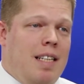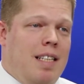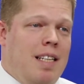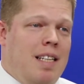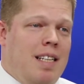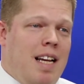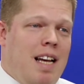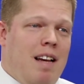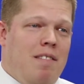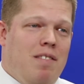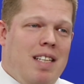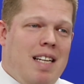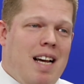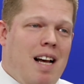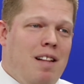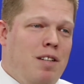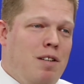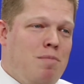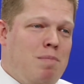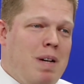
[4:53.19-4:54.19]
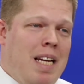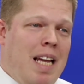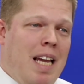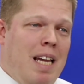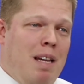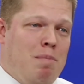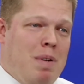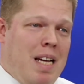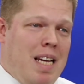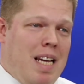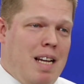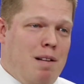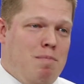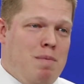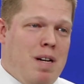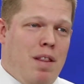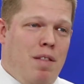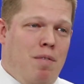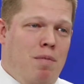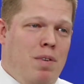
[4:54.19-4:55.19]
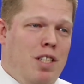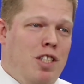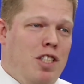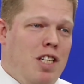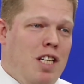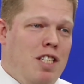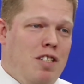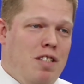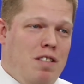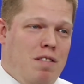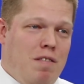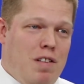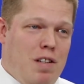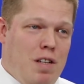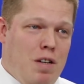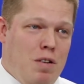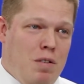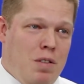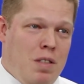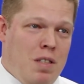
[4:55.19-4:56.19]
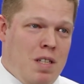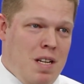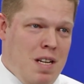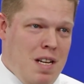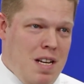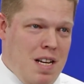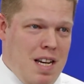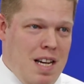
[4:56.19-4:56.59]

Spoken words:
I didn't have a dollar to my name. I had about 3 changes of clothes.